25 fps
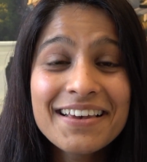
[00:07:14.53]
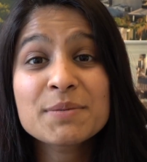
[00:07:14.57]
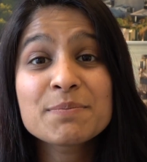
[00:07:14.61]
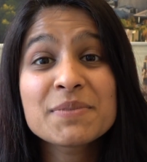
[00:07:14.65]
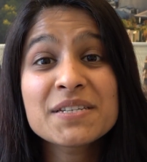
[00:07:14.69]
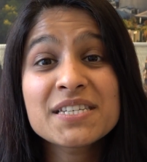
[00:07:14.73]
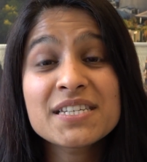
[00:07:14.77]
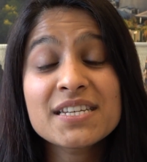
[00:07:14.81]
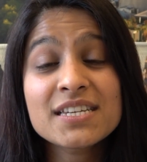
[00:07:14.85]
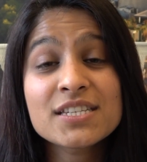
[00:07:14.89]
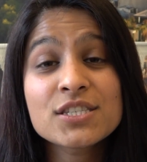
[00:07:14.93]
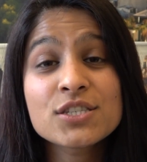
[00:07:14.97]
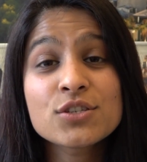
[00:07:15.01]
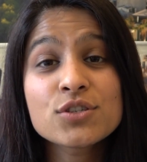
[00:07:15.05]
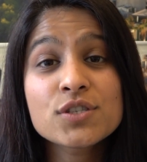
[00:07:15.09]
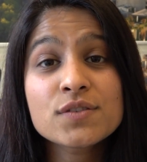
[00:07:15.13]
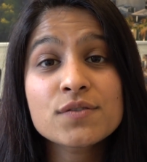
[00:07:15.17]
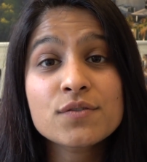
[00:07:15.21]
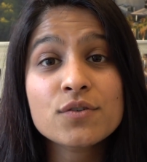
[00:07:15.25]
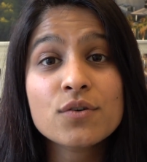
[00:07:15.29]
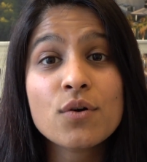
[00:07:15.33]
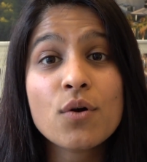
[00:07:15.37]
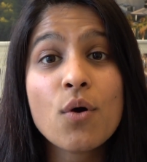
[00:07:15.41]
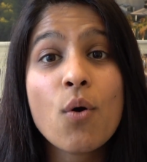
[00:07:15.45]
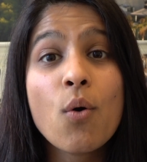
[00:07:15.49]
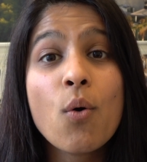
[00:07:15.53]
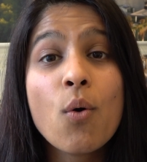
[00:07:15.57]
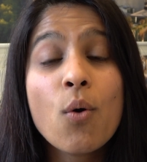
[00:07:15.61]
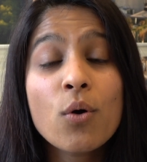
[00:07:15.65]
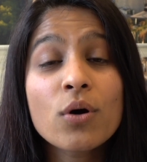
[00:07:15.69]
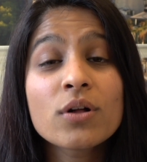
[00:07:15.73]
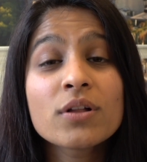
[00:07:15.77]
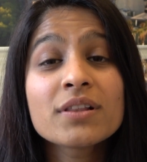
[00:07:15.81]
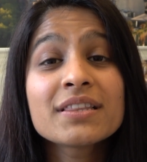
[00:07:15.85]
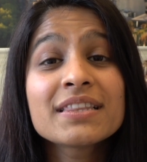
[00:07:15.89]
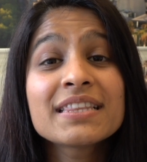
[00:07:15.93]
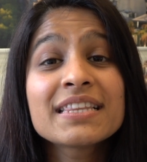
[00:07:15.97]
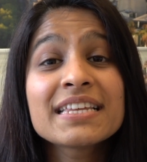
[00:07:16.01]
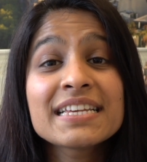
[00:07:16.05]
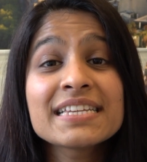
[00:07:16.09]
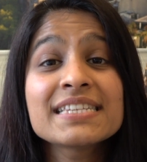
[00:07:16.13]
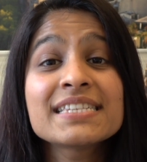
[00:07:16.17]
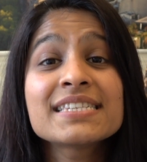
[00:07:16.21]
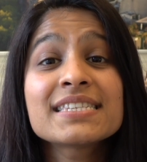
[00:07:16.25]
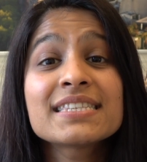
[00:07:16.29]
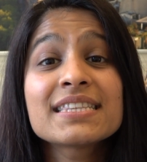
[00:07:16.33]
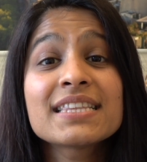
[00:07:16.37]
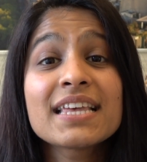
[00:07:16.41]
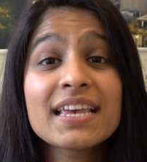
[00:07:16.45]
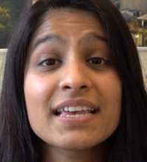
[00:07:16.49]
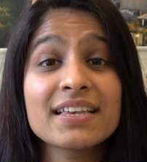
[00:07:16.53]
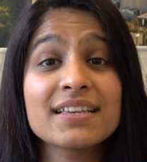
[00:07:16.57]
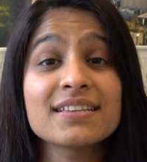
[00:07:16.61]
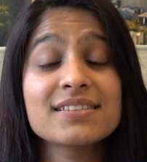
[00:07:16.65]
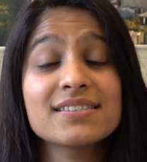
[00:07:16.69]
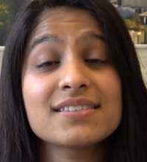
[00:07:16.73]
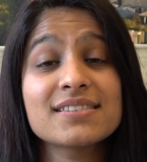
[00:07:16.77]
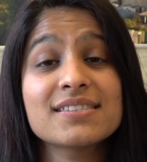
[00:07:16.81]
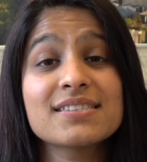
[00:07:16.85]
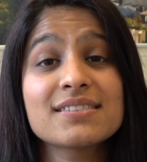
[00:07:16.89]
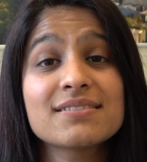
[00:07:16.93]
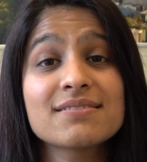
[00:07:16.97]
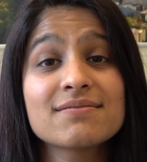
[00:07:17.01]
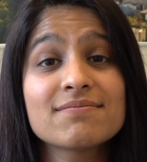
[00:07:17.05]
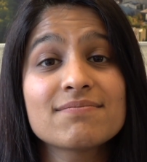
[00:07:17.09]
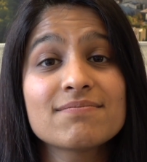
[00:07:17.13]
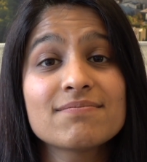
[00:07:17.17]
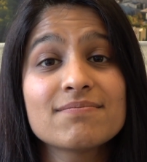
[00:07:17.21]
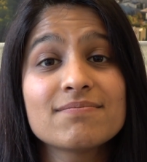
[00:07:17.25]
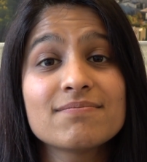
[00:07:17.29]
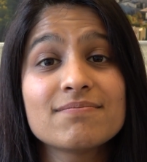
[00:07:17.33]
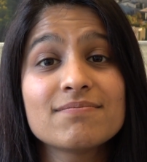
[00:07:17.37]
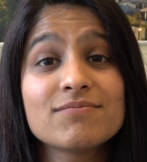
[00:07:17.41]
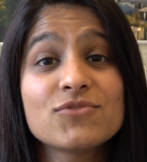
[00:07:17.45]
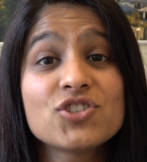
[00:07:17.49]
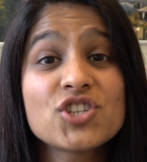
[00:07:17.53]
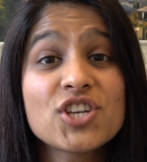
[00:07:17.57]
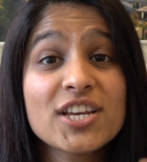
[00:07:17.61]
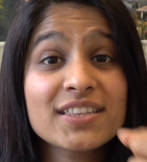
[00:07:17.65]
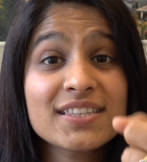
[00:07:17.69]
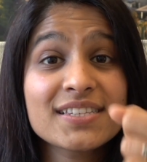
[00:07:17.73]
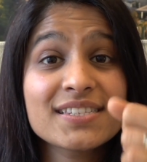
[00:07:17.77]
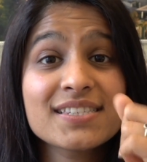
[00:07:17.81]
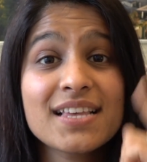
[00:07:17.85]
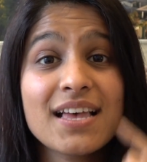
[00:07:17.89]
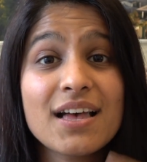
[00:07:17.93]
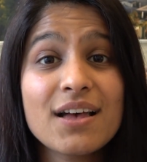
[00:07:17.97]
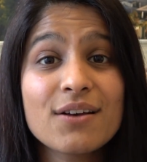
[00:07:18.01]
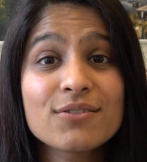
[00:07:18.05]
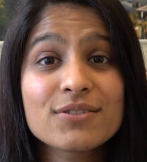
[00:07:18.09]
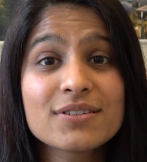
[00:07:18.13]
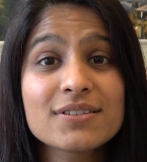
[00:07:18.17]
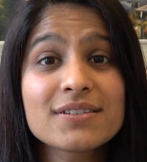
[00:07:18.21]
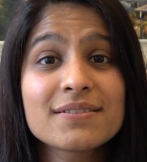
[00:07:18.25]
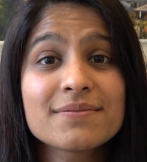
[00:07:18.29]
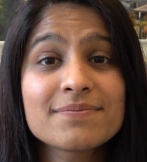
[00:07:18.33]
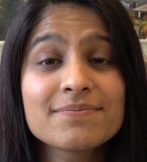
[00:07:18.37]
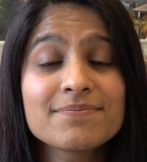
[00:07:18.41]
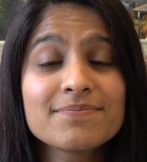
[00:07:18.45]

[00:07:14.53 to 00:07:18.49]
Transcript: Bitte is used for all these things. Check this out.